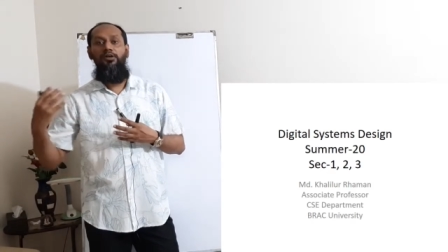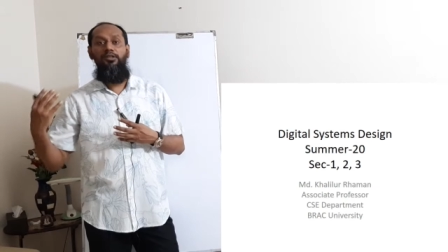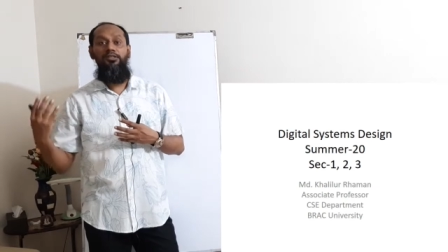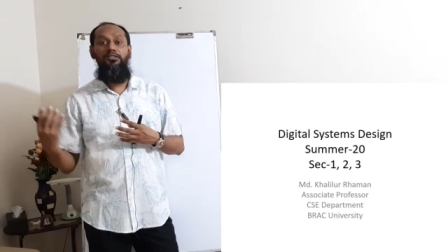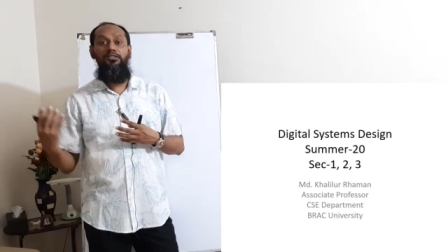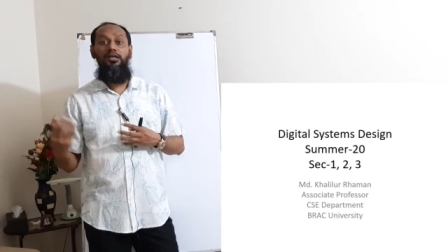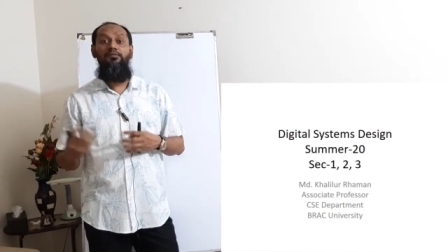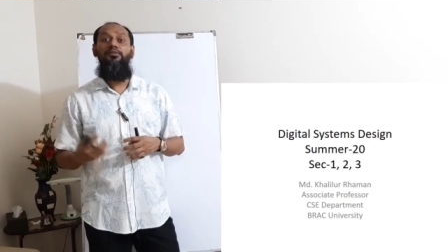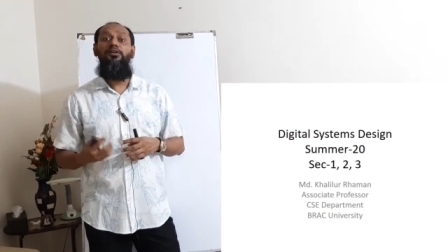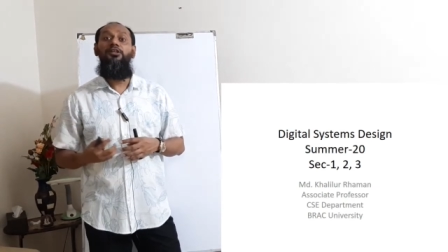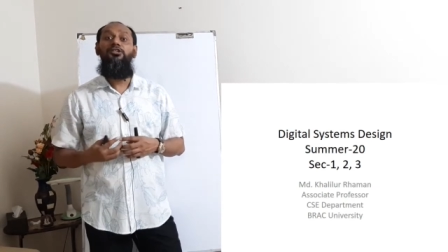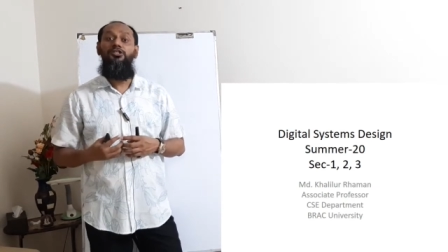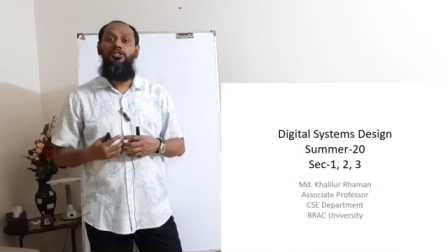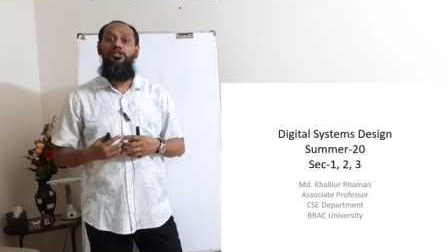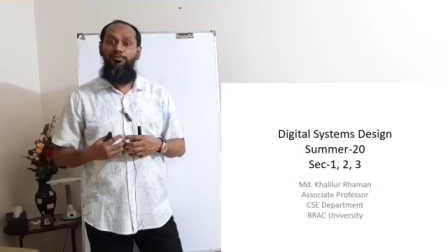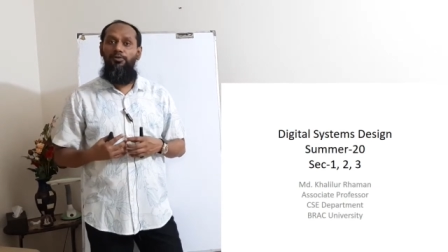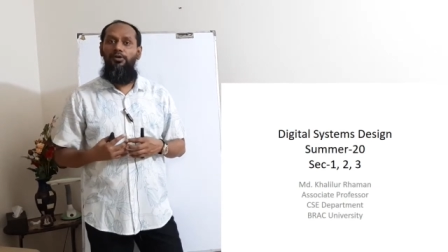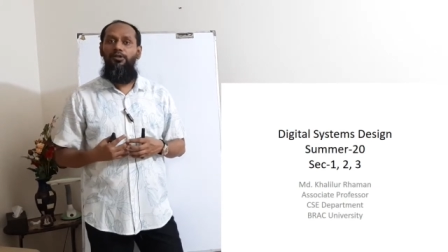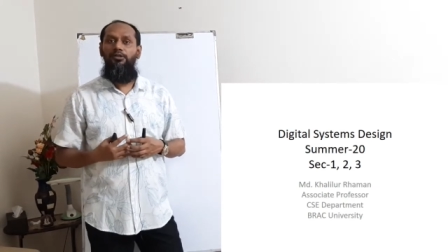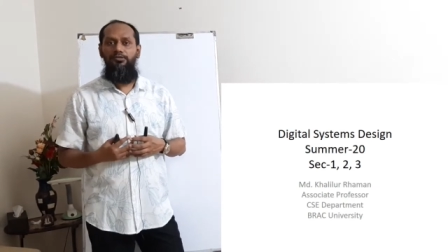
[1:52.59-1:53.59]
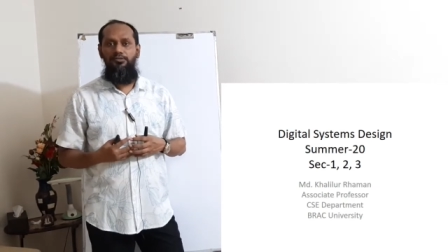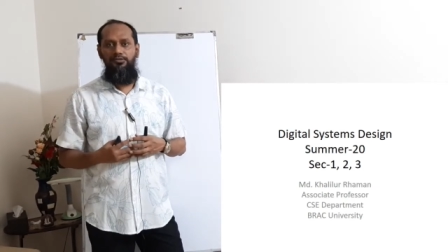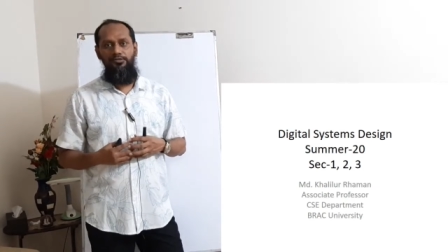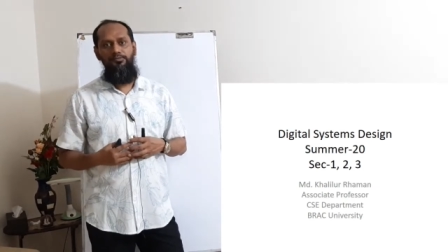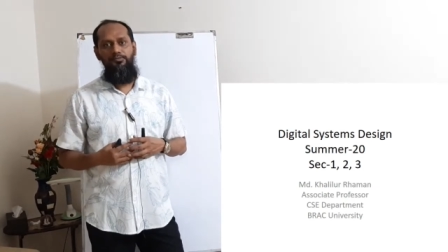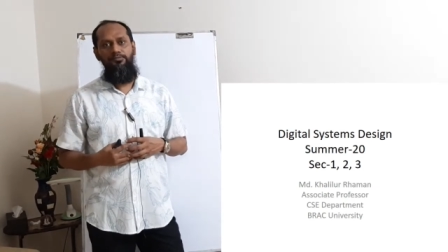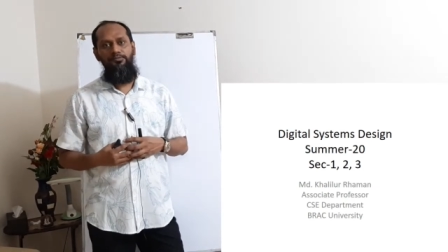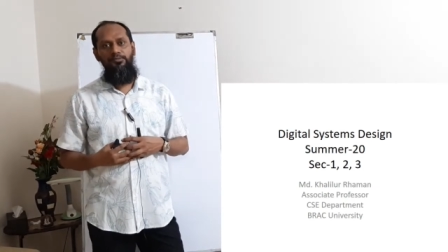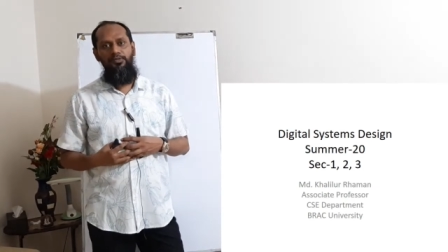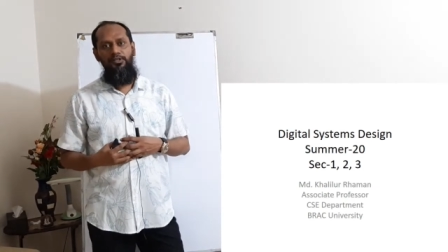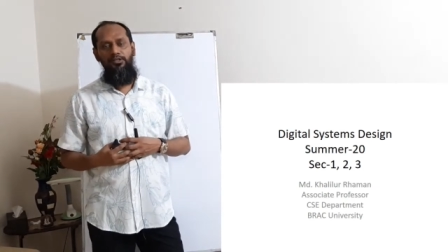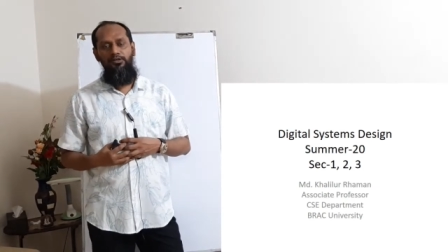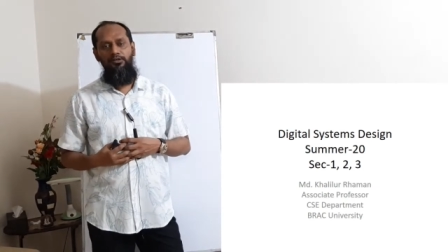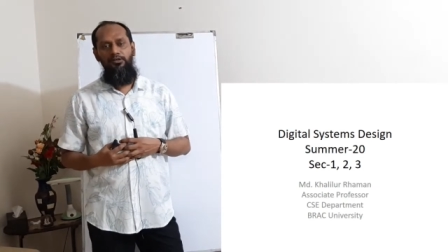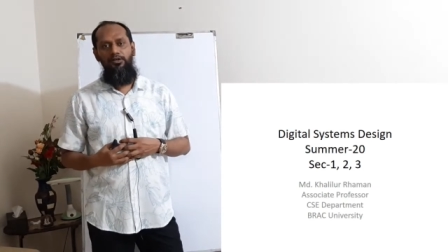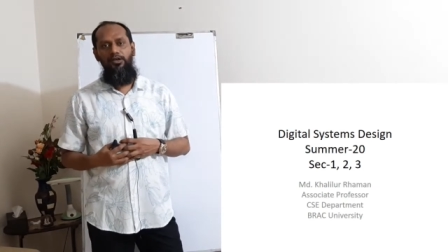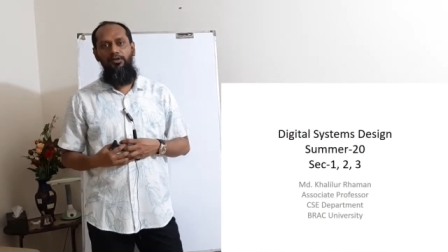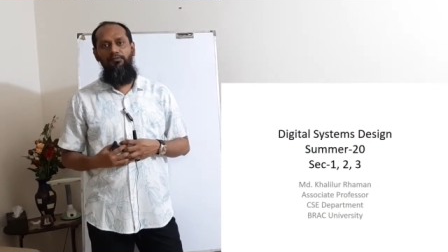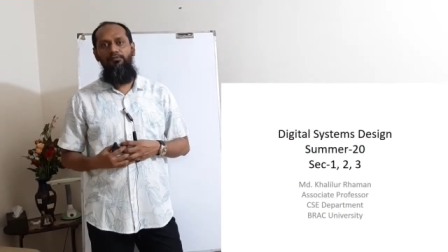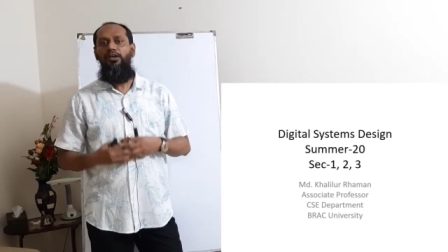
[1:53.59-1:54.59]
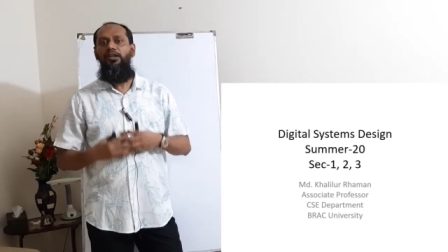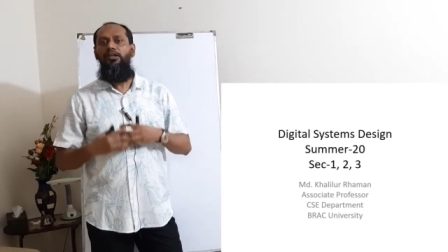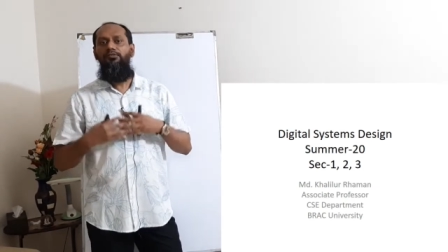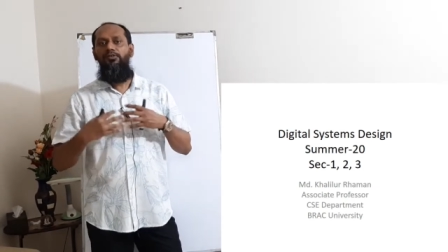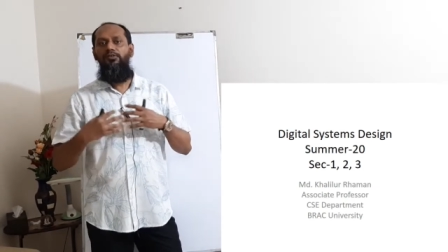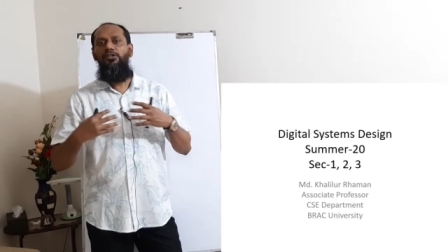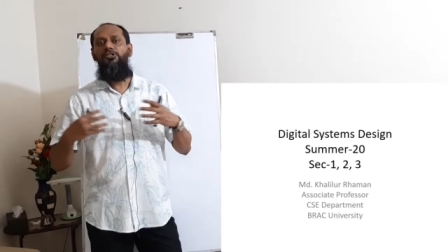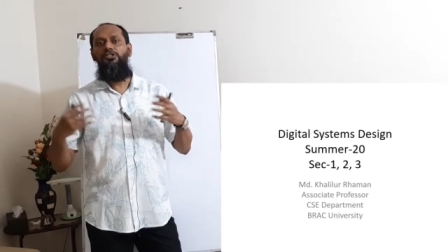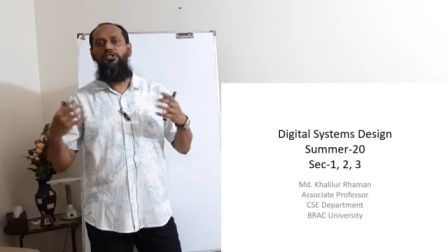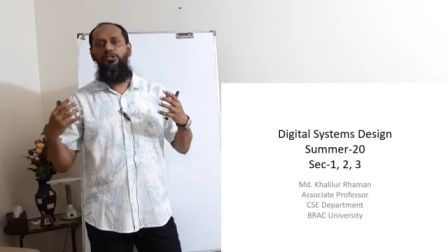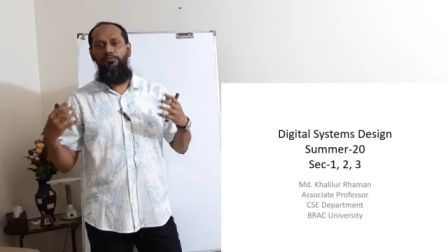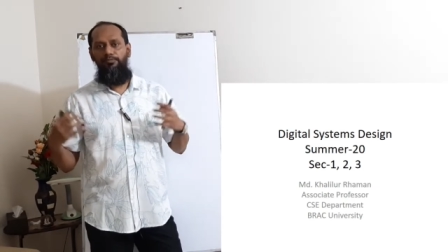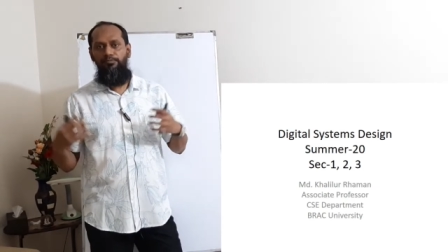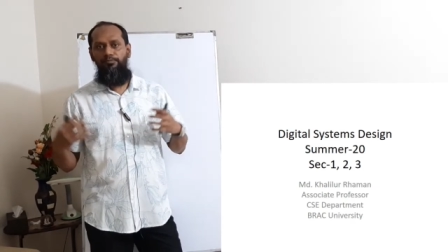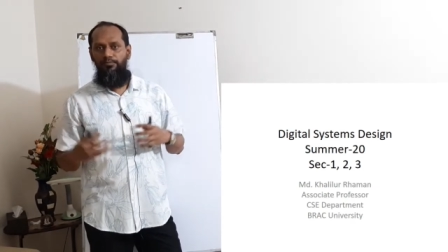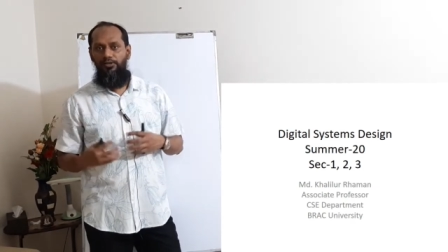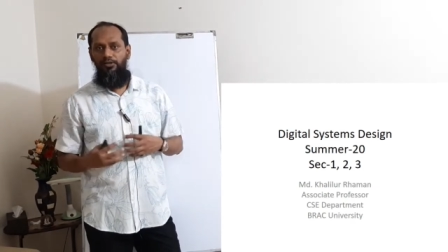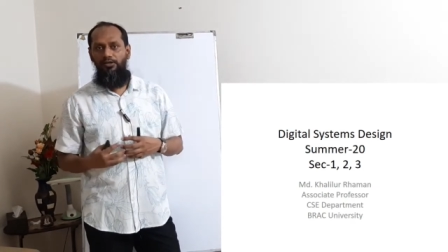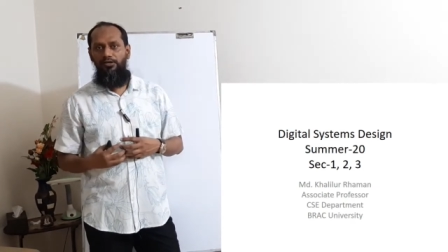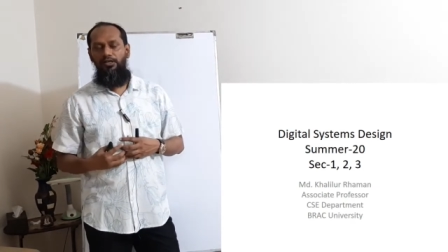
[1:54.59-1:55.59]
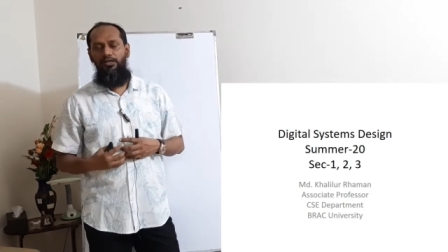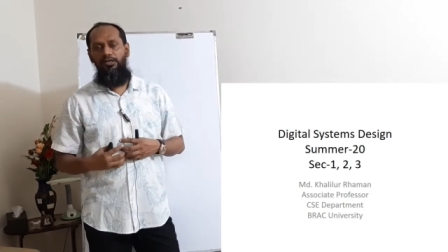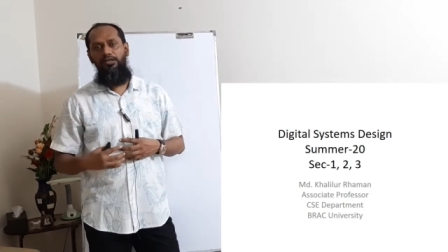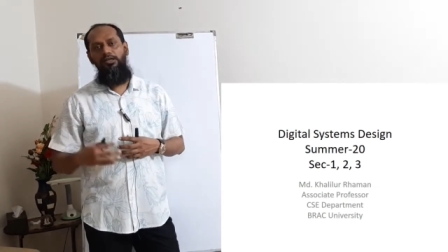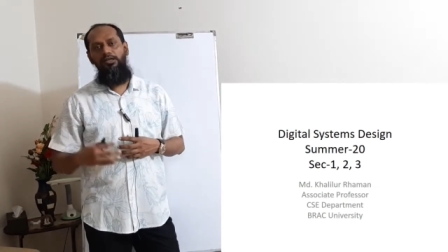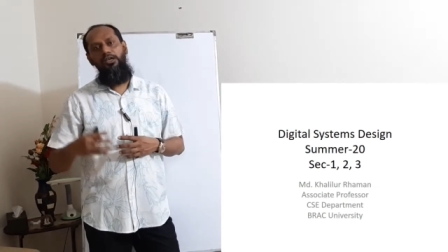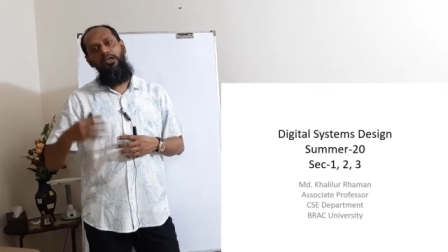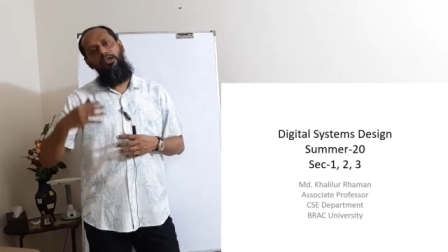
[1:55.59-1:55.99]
These are very cheap also, okay, very cheap, okay,